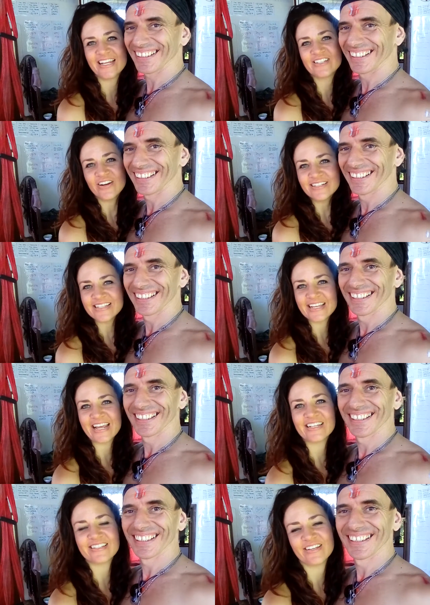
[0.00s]
Speaker 1: It's hard to say
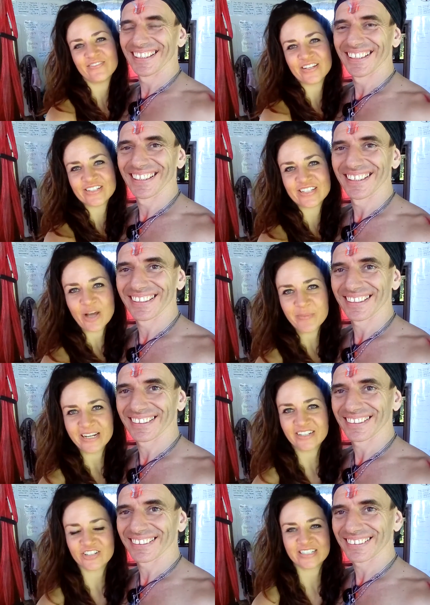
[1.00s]
if there's a
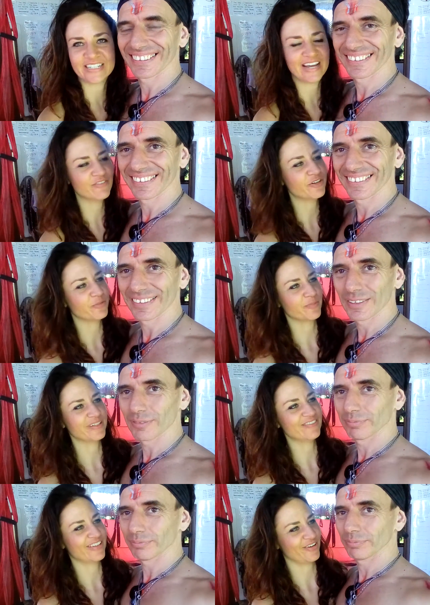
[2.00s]
dominatrix in every
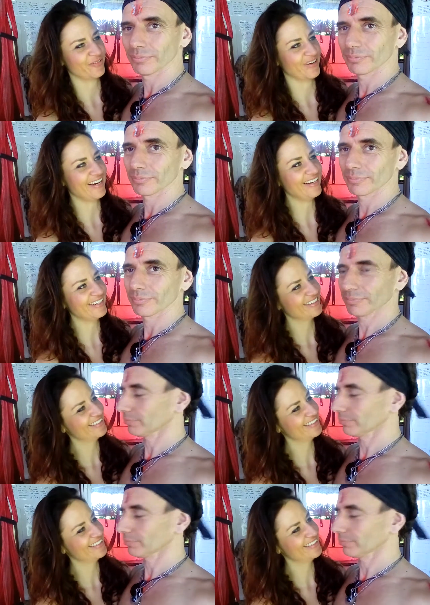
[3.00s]
woman, though, right?